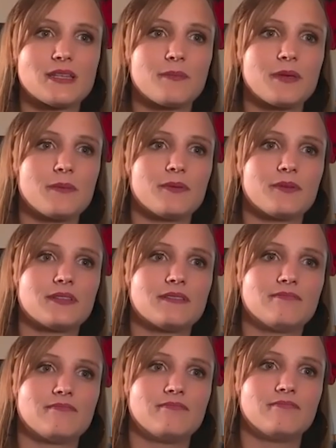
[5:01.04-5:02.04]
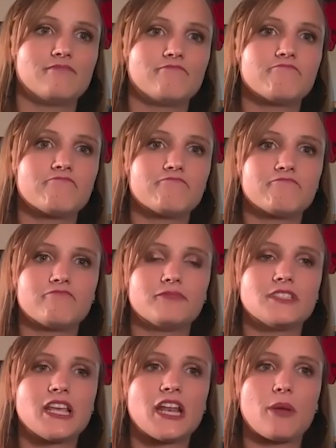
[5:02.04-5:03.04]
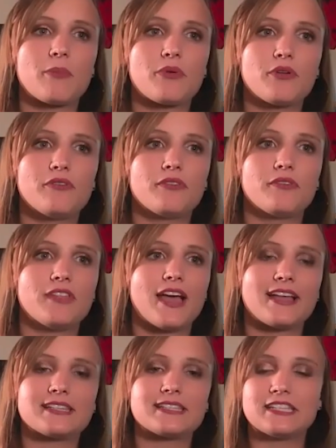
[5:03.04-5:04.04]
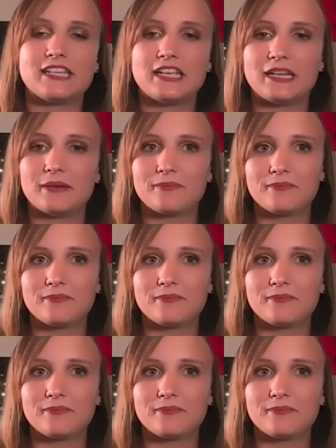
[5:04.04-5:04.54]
people didn't approve of that scene.